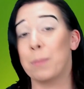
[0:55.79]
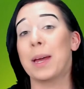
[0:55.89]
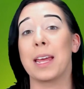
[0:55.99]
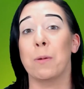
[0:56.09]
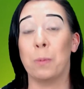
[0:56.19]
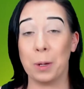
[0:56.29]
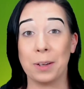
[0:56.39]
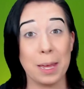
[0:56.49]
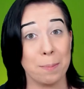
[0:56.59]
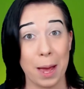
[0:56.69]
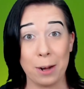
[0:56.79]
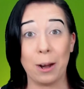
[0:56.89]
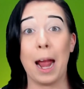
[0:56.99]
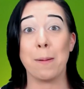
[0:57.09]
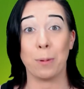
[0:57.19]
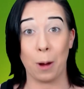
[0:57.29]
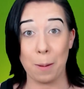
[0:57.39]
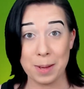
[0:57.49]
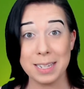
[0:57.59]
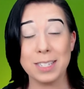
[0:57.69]
but it will get better, I
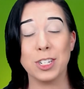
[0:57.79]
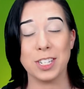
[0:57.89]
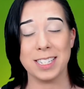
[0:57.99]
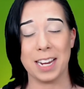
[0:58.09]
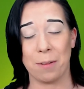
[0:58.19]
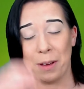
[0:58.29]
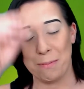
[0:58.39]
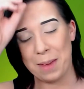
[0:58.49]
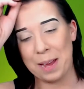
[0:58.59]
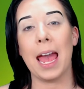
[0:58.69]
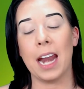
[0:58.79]
promise. Just stick with me.